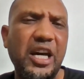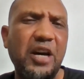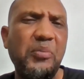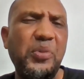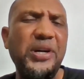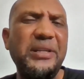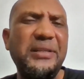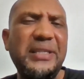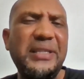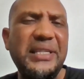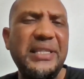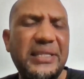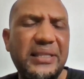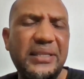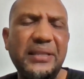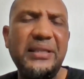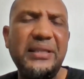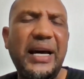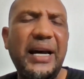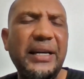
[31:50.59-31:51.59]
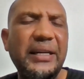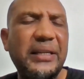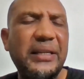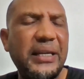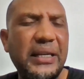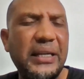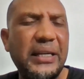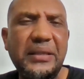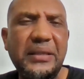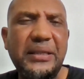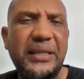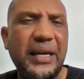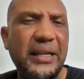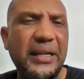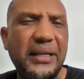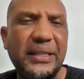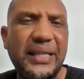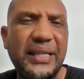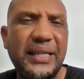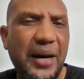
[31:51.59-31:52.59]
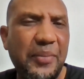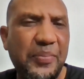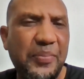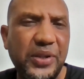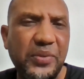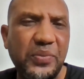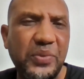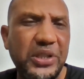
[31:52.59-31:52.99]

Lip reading: But this thing, again, cannot happen